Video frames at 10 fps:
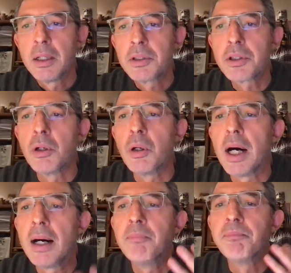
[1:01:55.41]
So
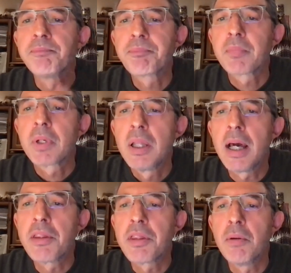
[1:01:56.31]

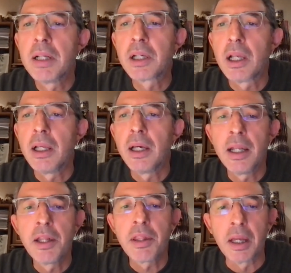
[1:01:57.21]
yeah, theoretically
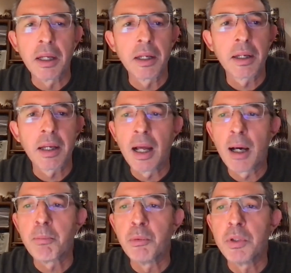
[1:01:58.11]
anything can
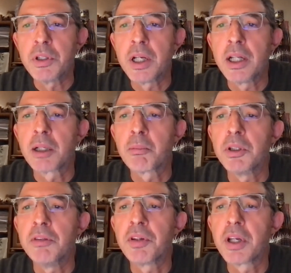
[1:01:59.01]
happen with genetic
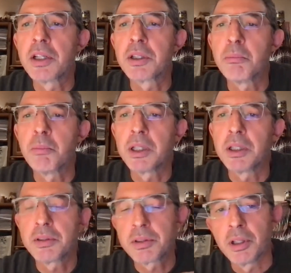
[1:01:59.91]
modification, but
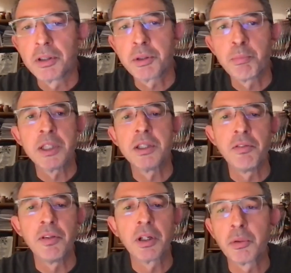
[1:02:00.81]
it's not
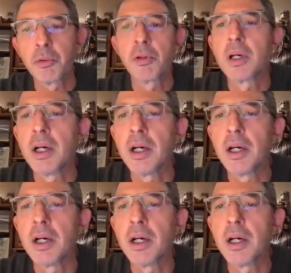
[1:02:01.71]
specific to